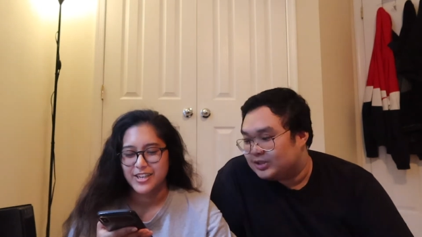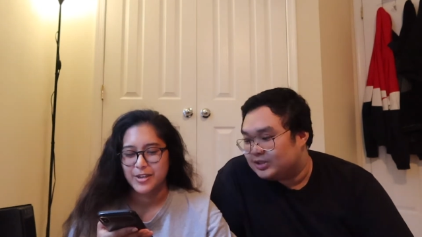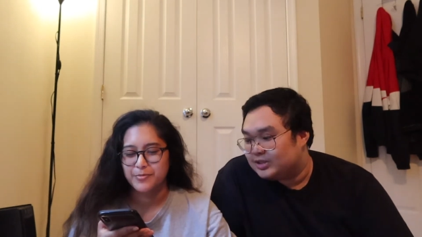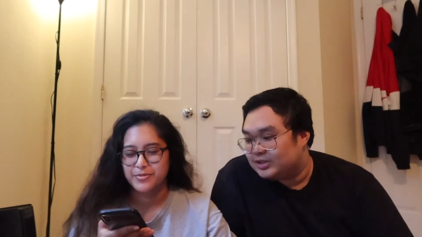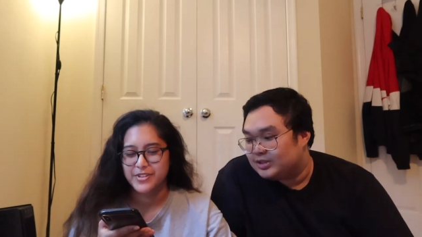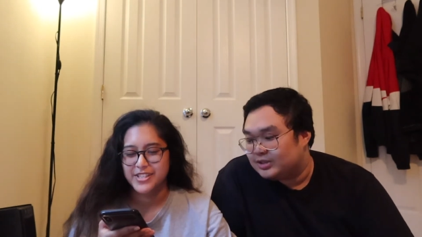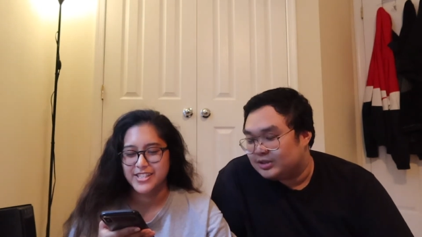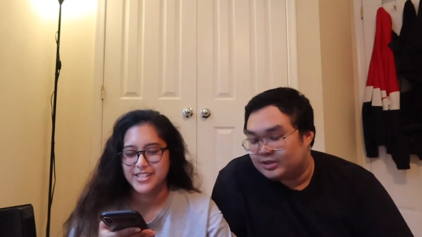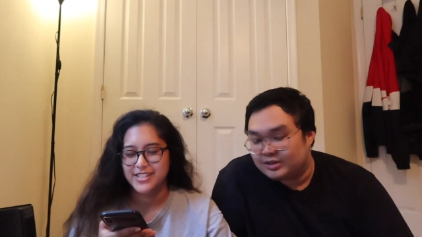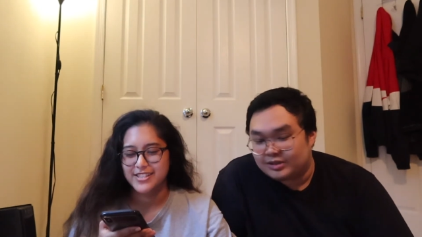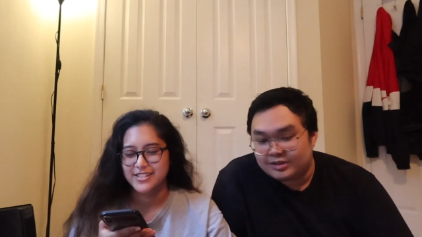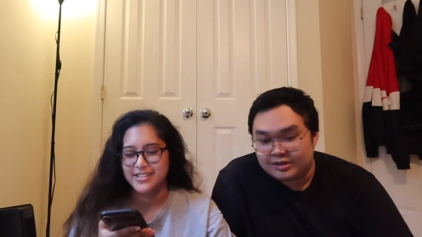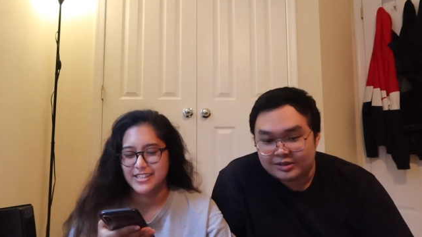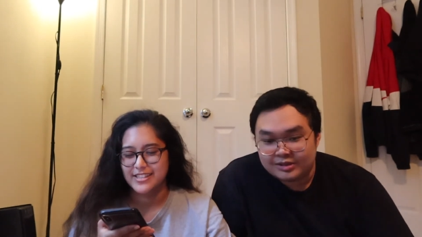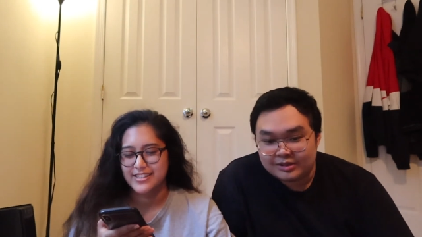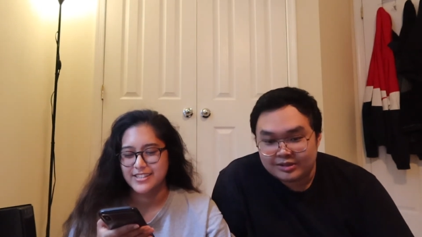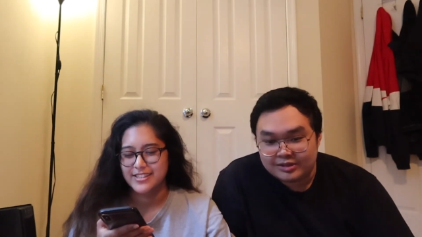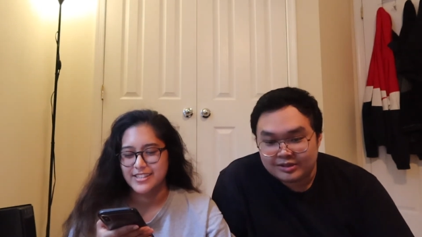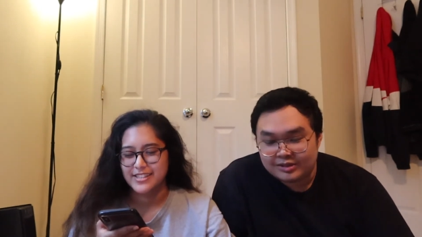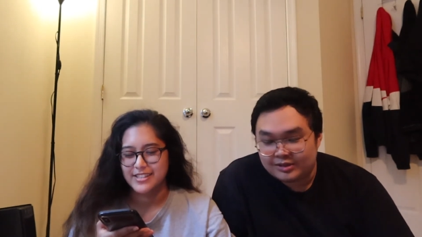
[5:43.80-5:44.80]
Speaker 1: Complete this
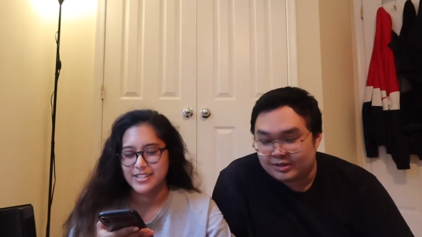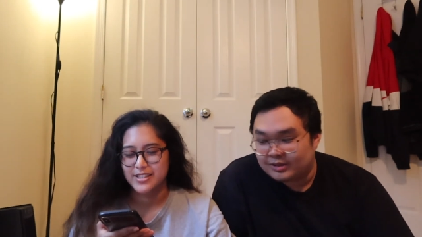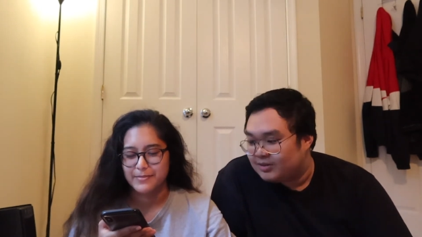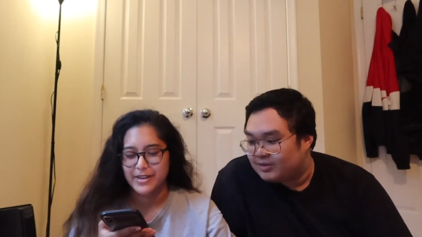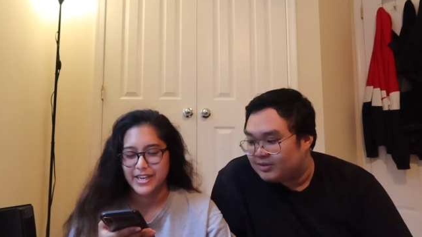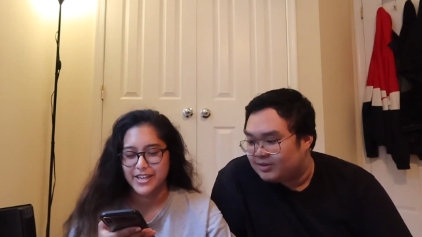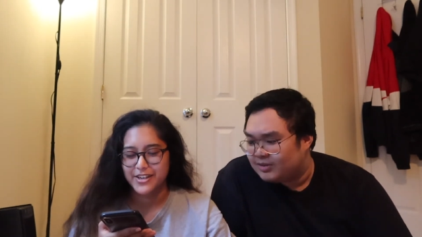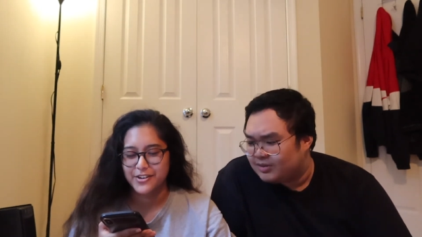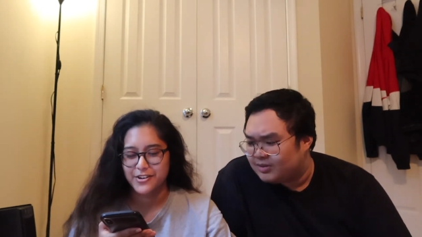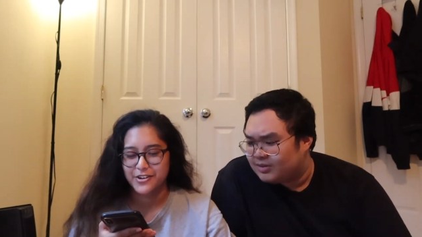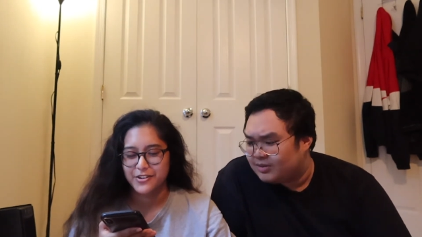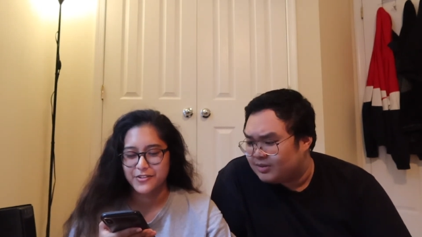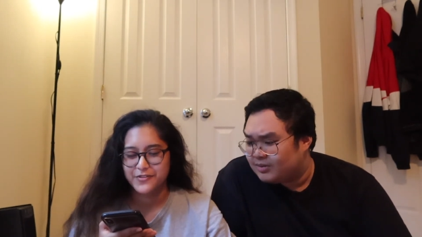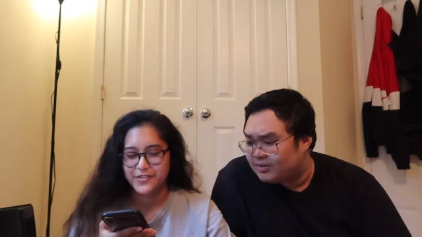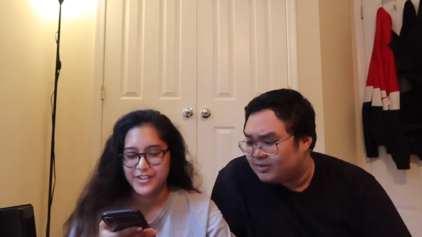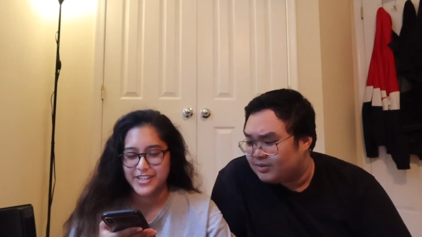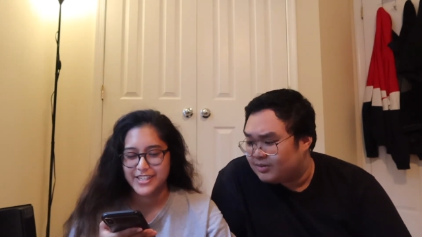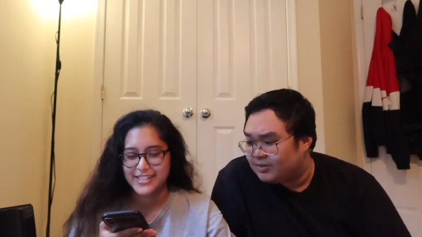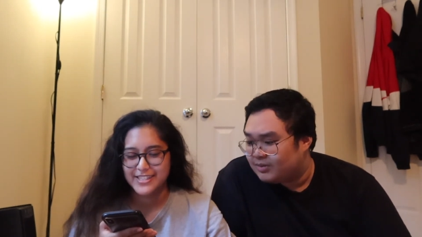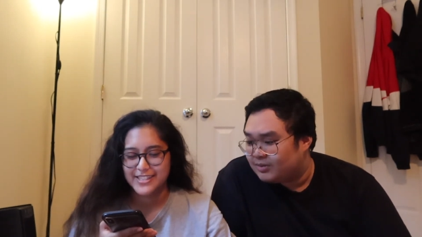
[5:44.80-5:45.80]
sentence. My
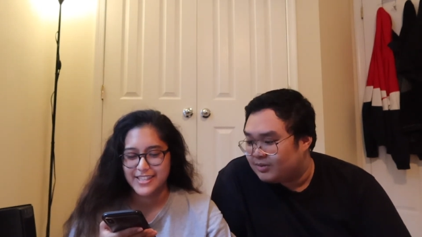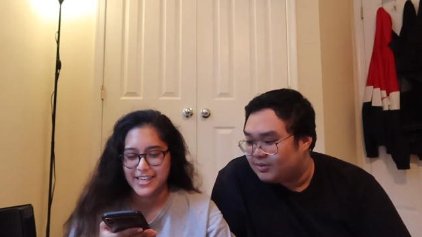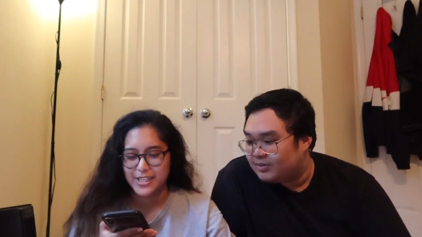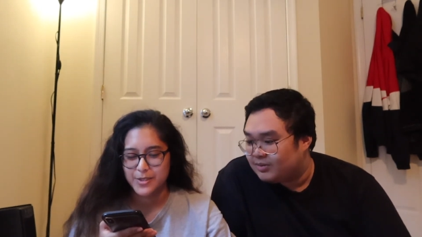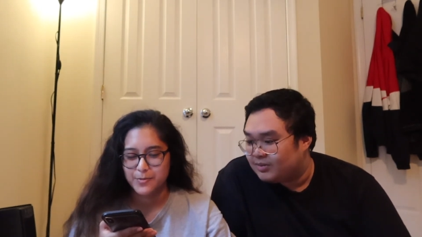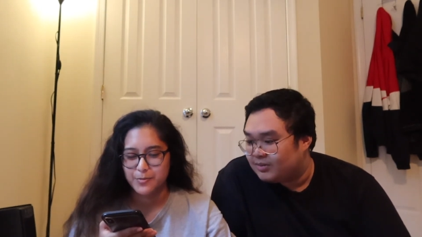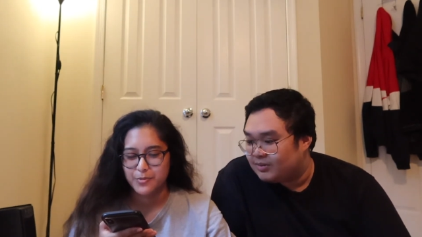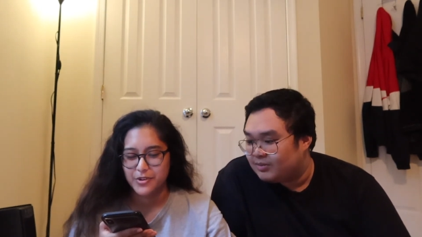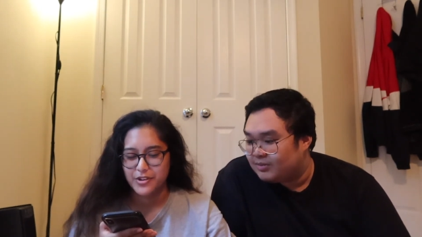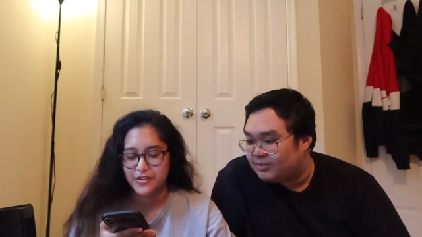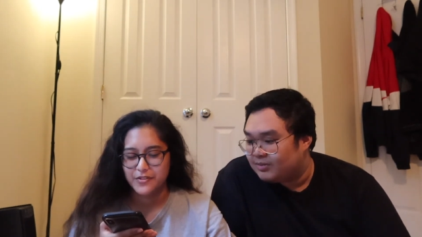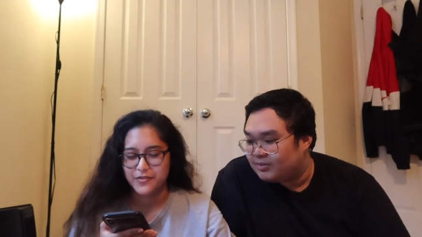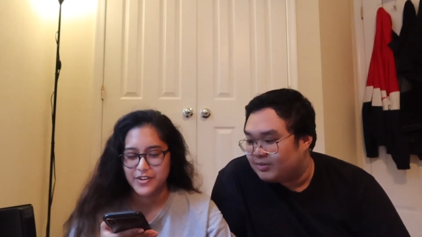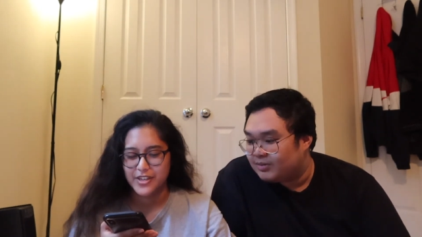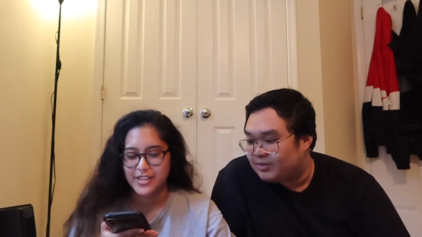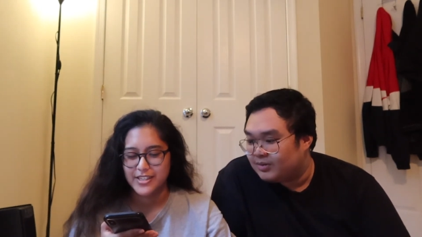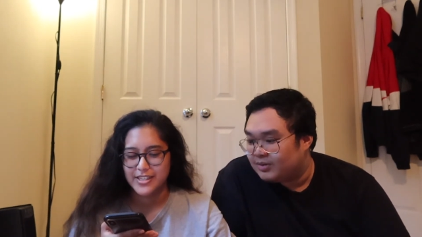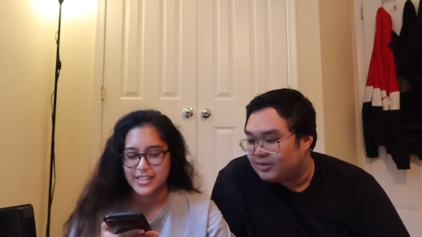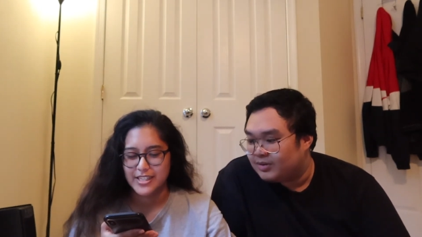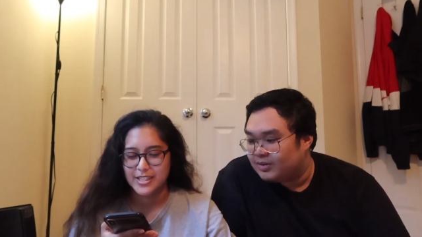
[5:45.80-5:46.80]
girlfriend slash
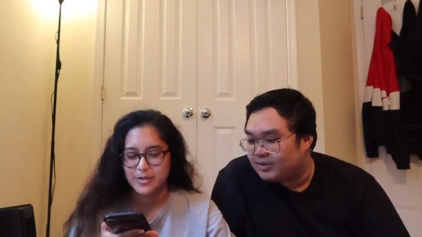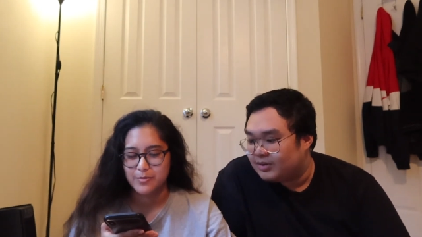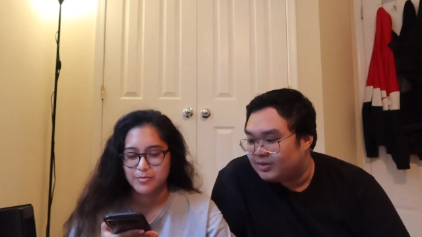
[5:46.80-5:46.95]
boyfriend is